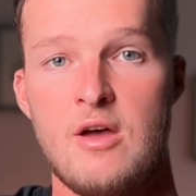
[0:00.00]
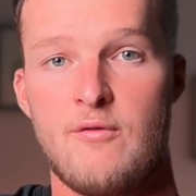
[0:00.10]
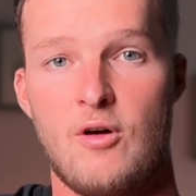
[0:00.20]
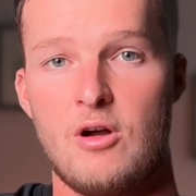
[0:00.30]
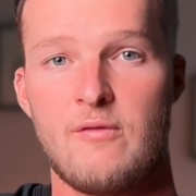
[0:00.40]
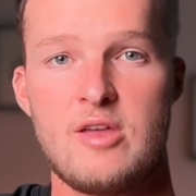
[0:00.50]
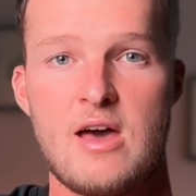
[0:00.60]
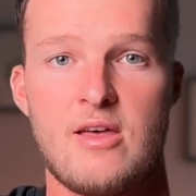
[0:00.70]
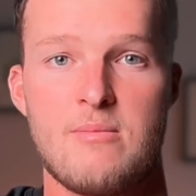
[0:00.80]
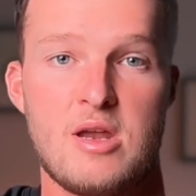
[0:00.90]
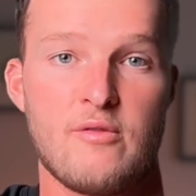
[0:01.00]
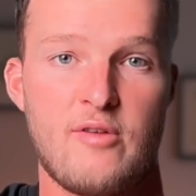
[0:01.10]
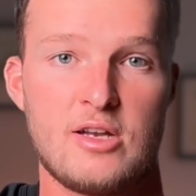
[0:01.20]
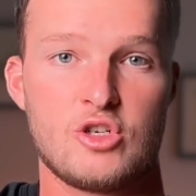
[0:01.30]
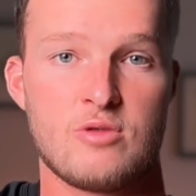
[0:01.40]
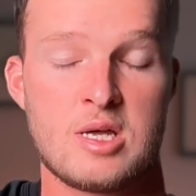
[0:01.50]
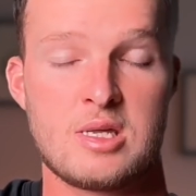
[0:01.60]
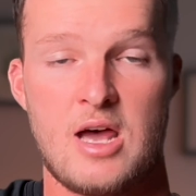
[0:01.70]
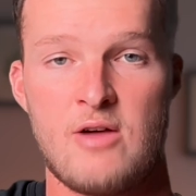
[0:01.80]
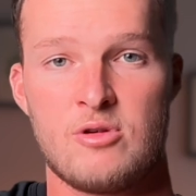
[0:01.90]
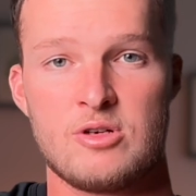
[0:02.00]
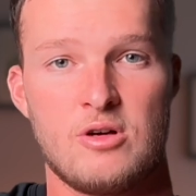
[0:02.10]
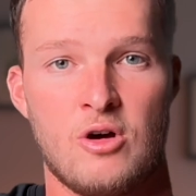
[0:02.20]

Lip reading: For all of the other manufacturers, I would